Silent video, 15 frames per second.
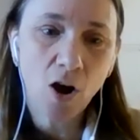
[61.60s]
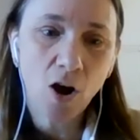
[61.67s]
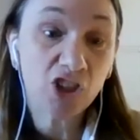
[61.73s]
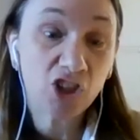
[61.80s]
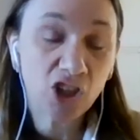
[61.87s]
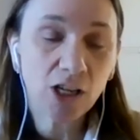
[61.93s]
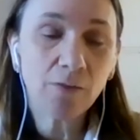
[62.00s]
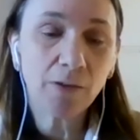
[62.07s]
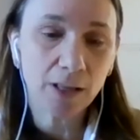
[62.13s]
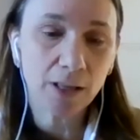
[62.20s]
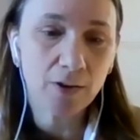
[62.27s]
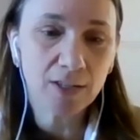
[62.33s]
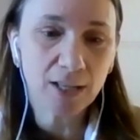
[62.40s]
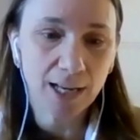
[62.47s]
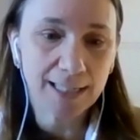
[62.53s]
achieving
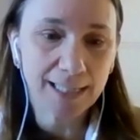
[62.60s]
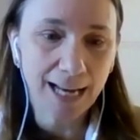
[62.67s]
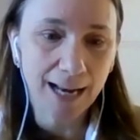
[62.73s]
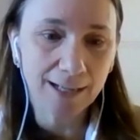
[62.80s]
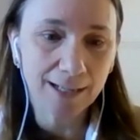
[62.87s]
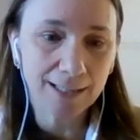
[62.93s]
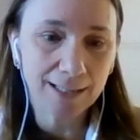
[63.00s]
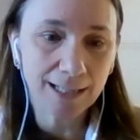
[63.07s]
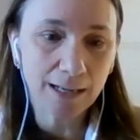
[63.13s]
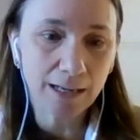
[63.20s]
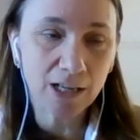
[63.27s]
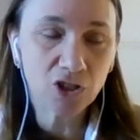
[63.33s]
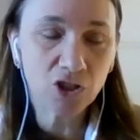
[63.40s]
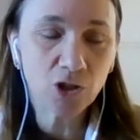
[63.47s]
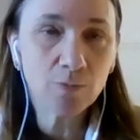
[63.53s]
those high standards, and it
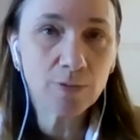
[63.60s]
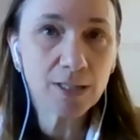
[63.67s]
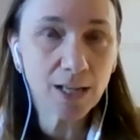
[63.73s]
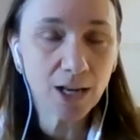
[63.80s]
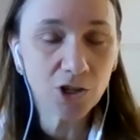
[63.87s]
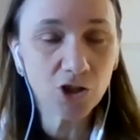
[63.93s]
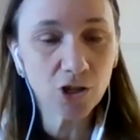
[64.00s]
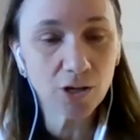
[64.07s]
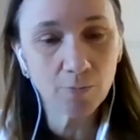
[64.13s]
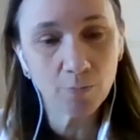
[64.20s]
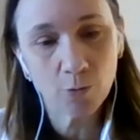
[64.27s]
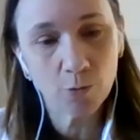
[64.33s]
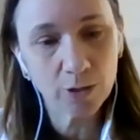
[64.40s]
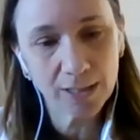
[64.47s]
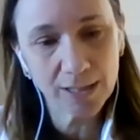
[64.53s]
assumes such an
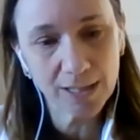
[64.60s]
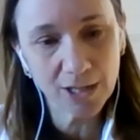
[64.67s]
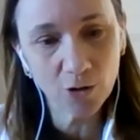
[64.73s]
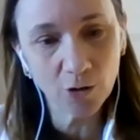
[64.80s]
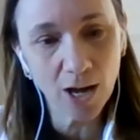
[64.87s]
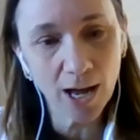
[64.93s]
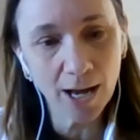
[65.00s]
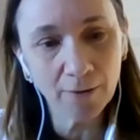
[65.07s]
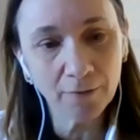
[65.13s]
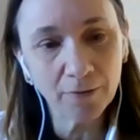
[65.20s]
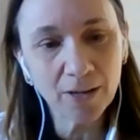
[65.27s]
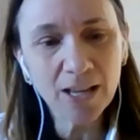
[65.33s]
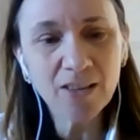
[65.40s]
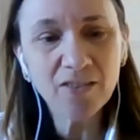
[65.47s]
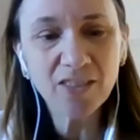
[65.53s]
importance in your life
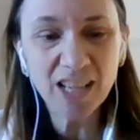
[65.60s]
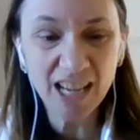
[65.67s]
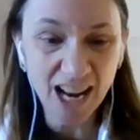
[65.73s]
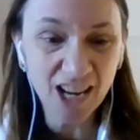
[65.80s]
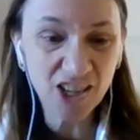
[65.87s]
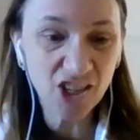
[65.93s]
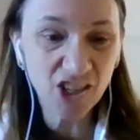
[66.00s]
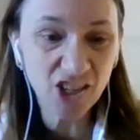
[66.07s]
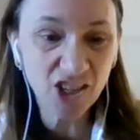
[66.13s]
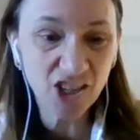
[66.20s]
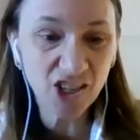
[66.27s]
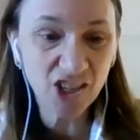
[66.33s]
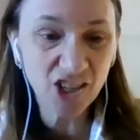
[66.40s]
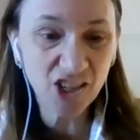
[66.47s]
that it actually holds